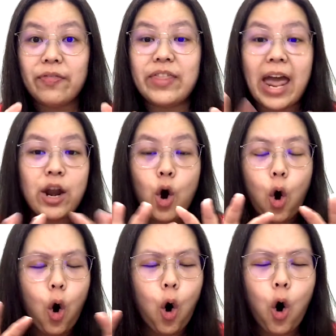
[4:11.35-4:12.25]
than
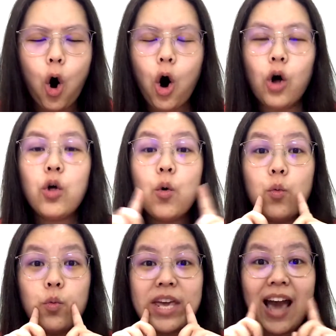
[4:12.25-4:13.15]
all
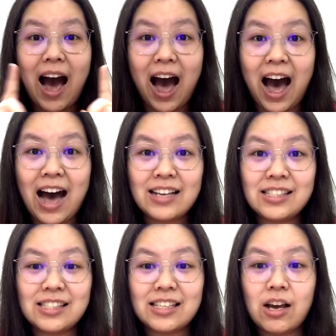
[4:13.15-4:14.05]
we
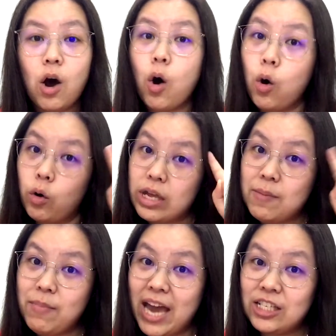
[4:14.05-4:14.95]
ask or
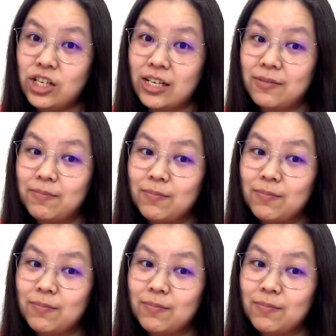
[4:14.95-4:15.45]
imagine,